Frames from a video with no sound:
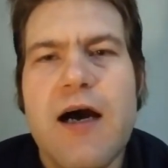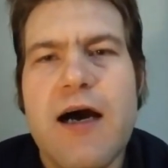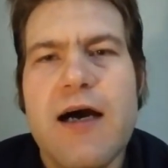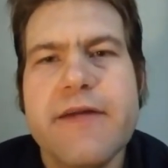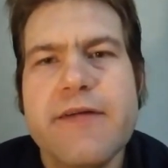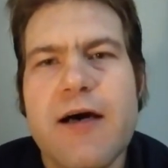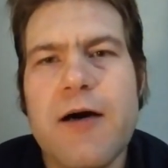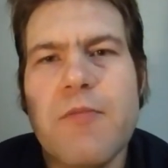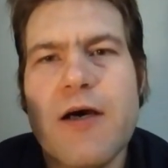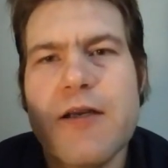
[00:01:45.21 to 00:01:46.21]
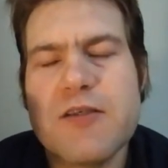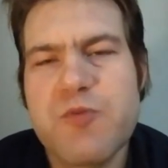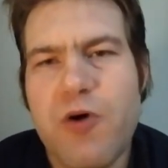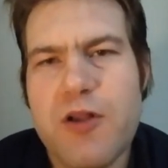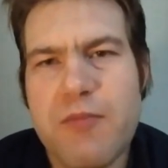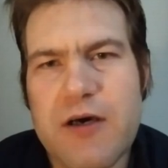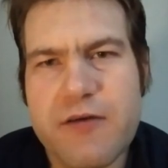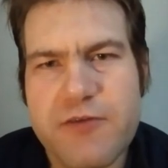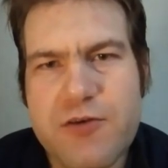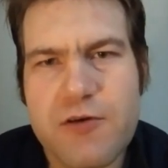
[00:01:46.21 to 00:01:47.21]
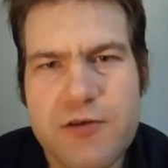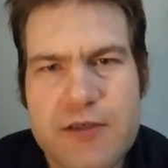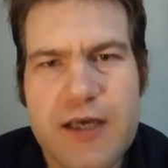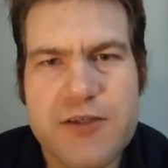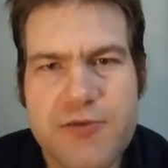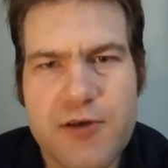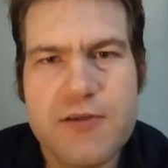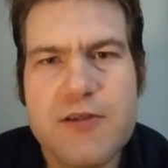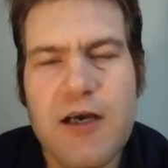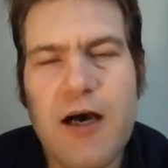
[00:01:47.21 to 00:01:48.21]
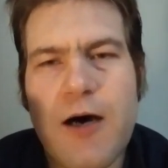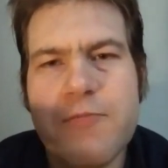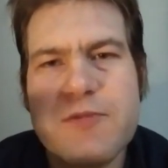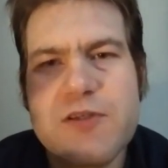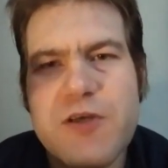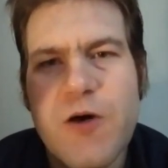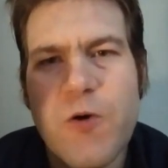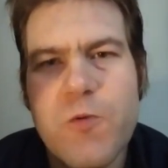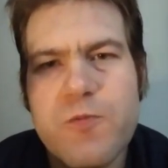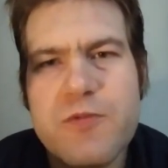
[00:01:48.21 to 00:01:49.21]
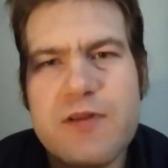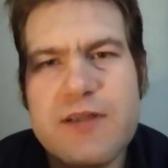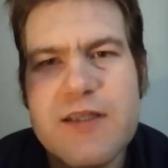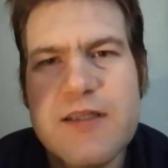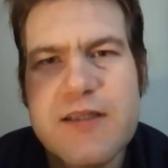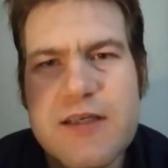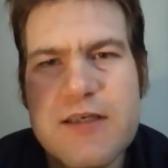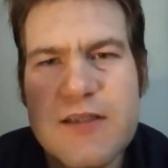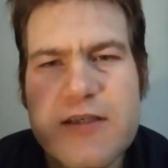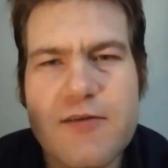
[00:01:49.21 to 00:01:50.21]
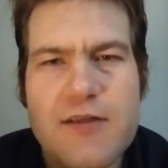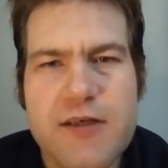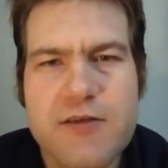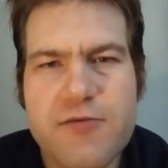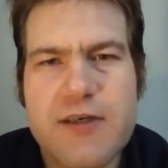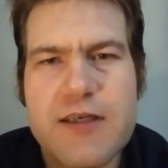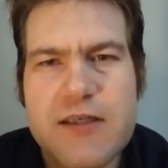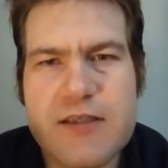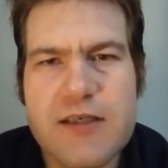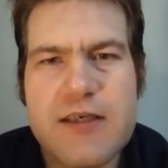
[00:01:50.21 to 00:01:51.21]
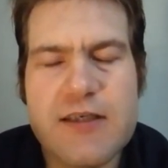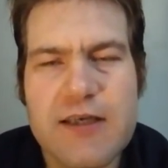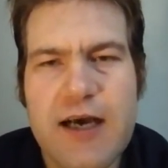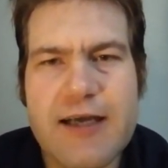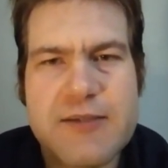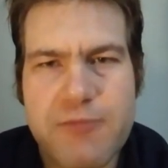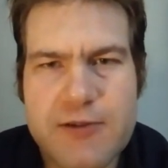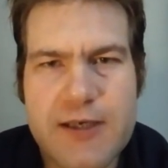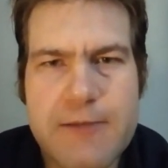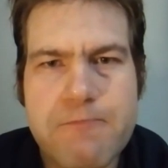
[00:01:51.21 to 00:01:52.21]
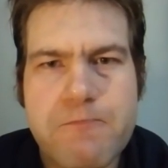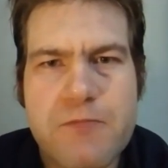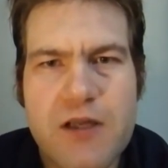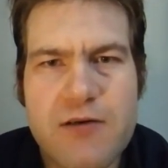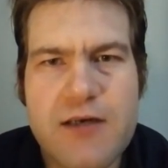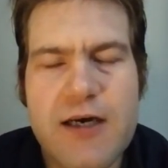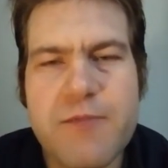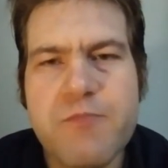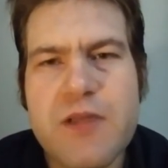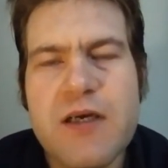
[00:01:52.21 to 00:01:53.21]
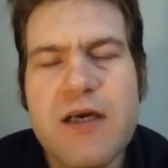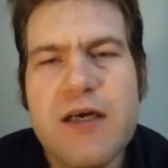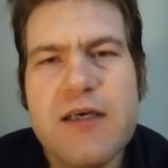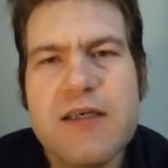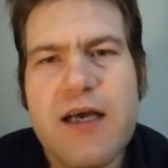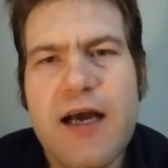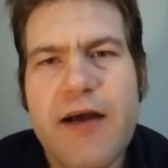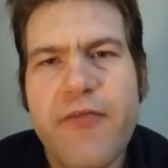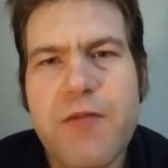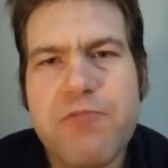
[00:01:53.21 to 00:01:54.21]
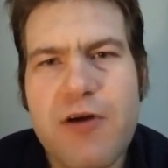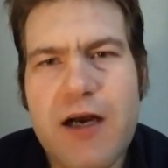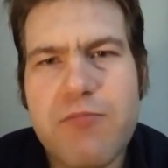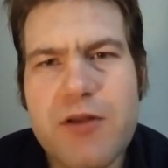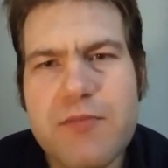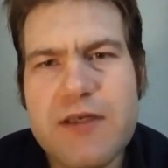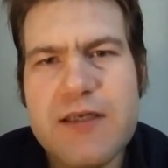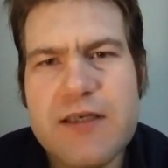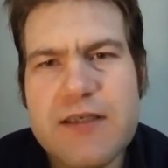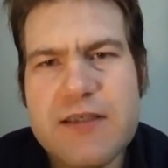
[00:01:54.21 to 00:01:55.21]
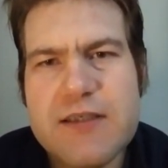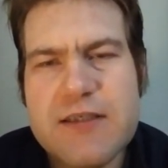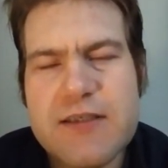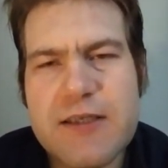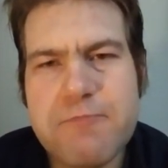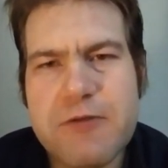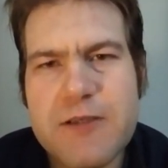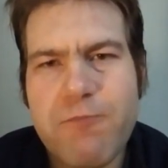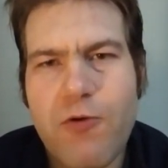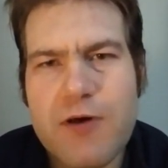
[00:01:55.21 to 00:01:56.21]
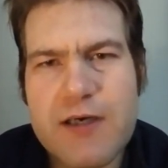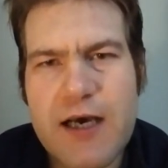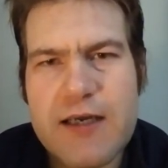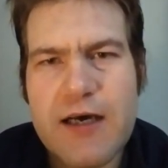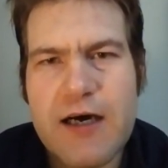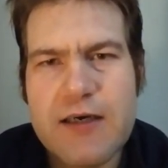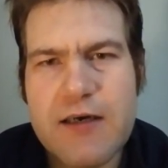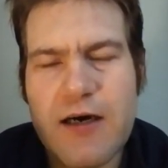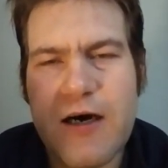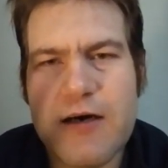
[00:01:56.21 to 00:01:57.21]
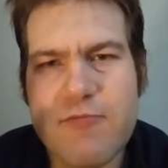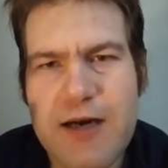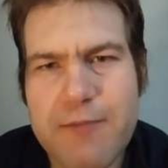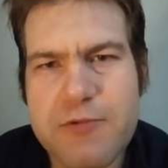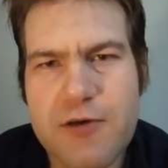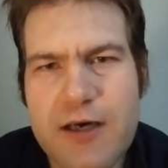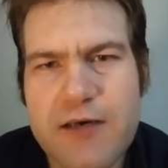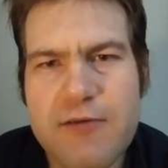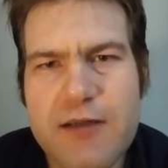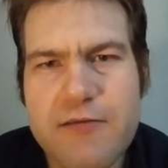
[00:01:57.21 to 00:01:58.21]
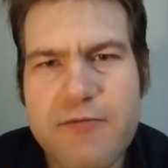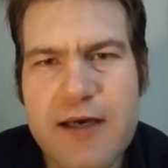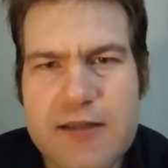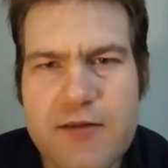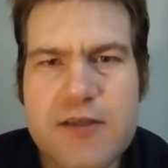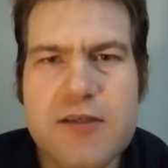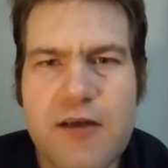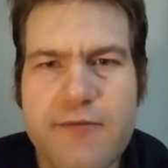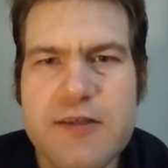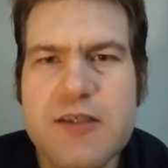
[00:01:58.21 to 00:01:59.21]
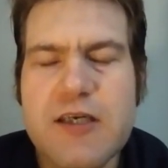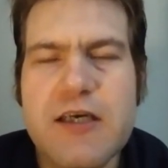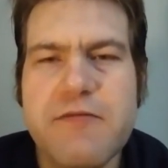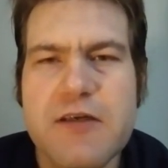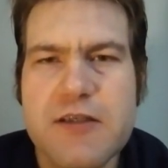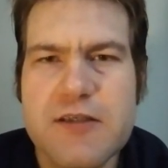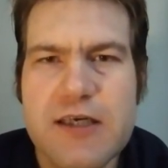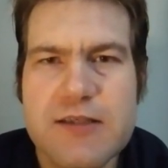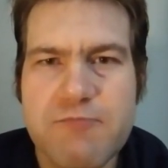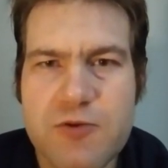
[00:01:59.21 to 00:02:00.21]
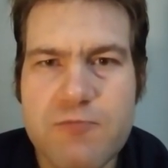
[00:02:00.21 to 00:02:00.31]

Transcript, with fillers: and, um, and a small amount of sugar, dextrose. Um, so the, these are the ingredients in aspartame, okay? And the problem is that people cannot uh, wrap their head around the fact that this stuff is safe and it's, it's